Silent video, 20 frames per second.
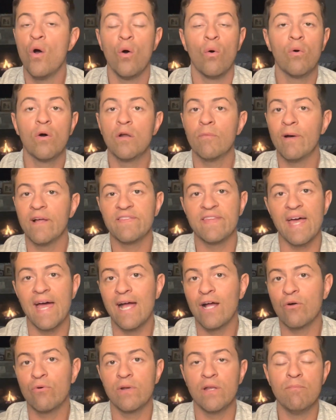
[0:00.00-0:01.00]
what about the
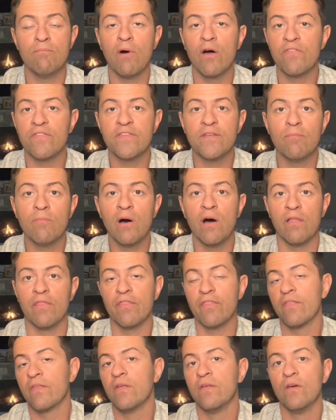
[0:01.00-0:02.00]
equity month to
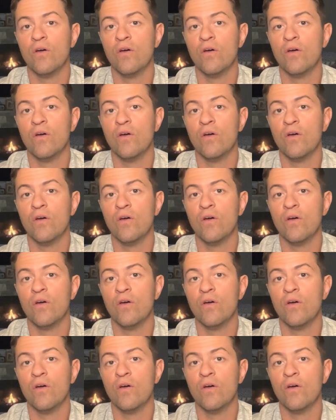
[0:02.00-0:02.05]
month?